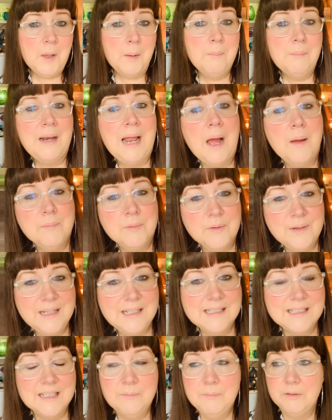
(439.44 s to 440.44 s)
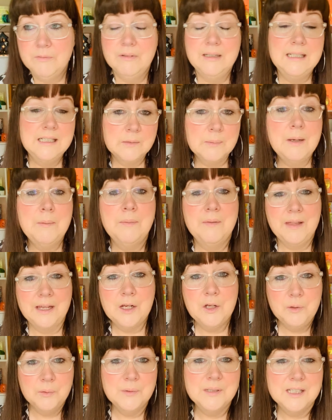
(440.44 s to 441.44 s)
Blackberries can be really sweet, but they
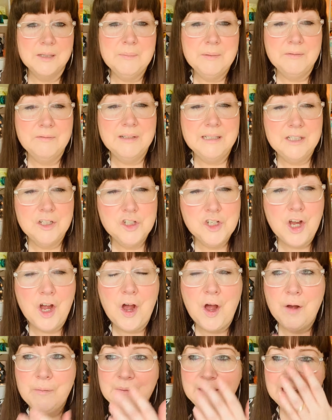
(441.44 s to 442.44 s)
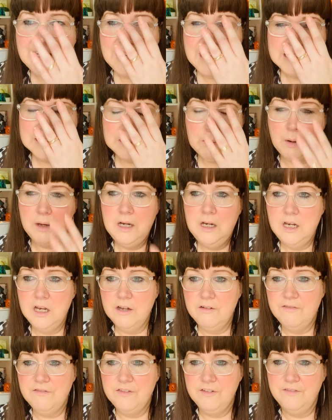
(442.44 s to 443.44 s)
can also be really sharp. So I
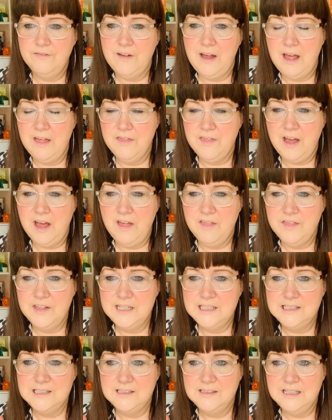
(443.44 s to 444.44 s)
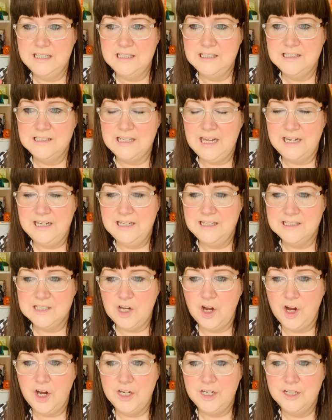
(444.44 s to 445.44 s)
love the fact that this scent is
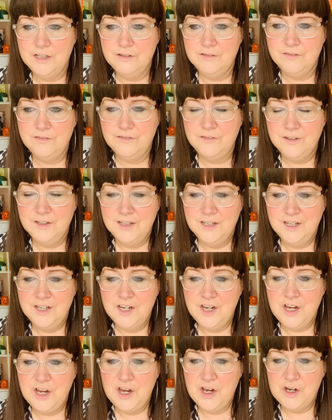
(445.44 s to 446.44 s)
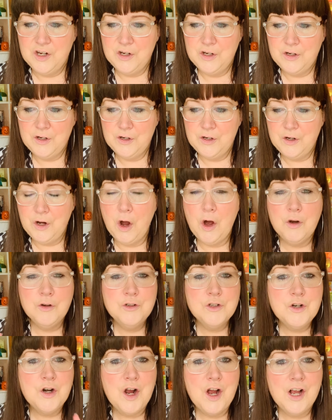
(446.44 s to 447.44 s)
kind of
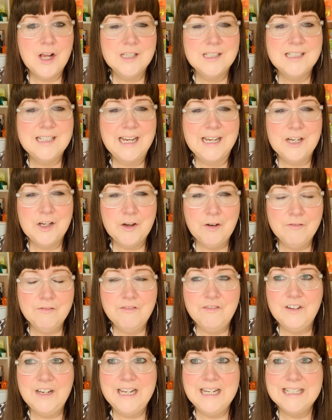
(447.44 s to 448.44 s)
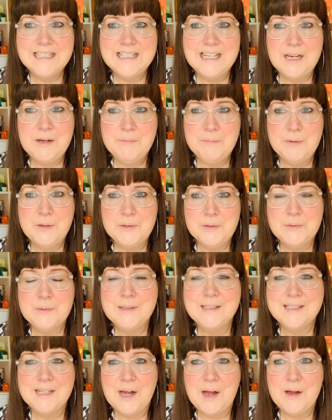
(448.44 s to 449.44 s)
contrasting, conflicting, but
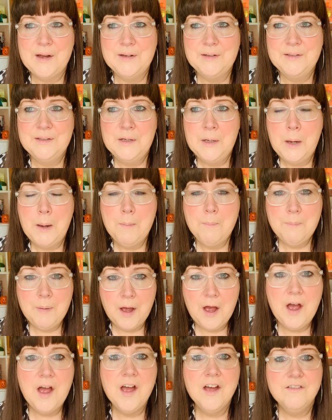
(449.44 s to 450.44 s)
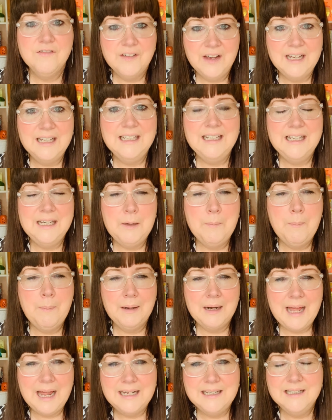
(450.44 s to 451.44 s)
also perfectly
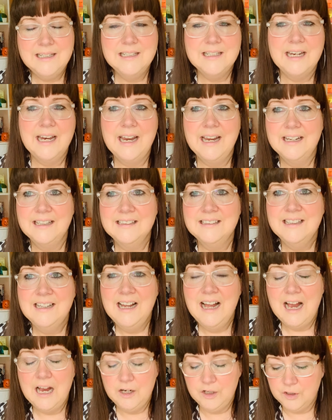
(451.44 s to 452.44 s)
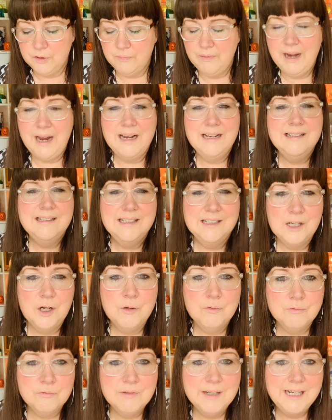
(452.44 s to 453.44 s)
blending and creating
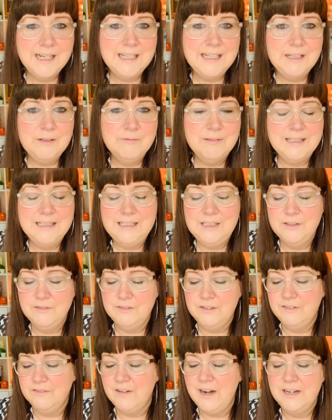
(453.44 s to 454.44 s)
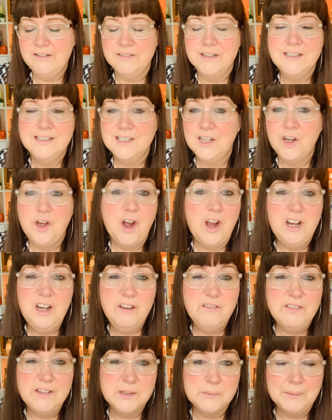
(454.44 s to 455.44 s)
a really, really lovely fragrance. And I
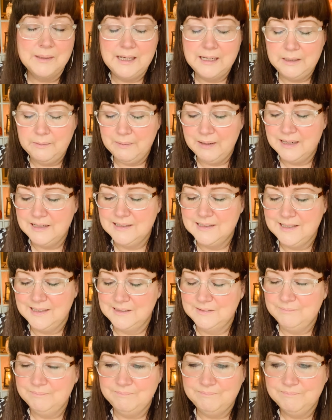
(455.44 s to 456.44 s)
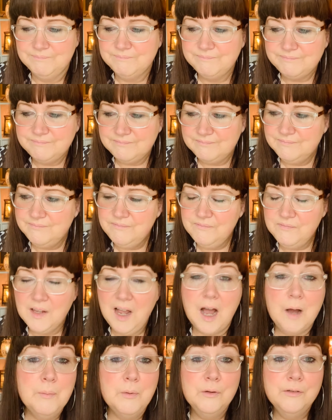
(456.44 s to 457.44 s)
love this one anyway, so
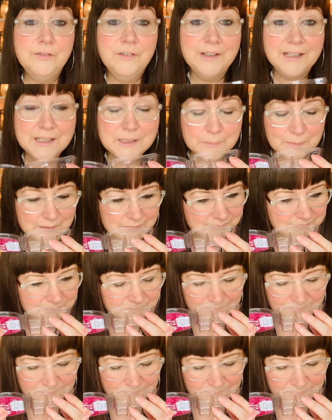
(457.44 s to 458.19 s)
I'm all for this one.